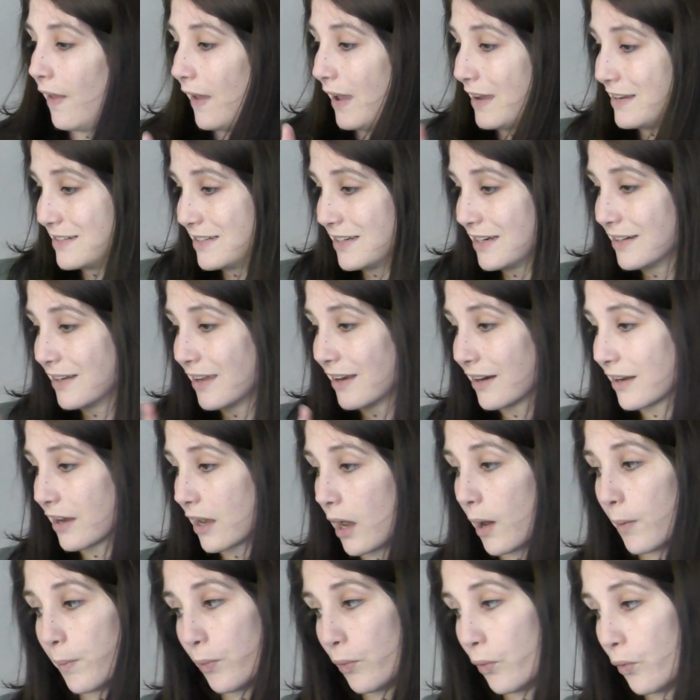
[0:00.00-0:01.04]
I did get a
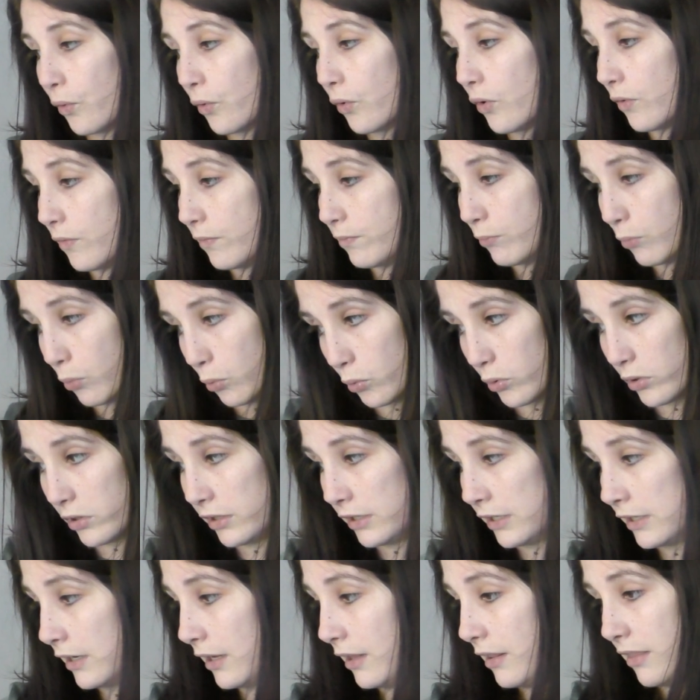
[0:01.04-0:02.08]
couple
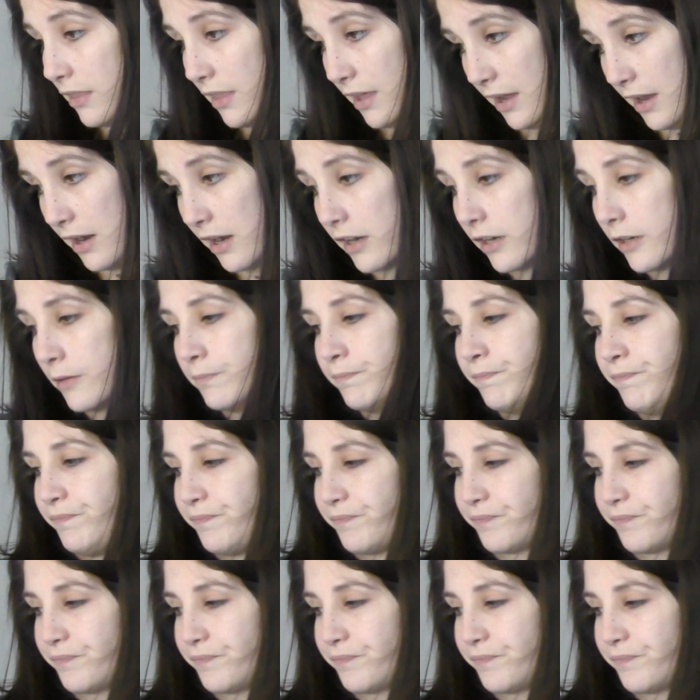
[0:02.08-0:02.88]
more there.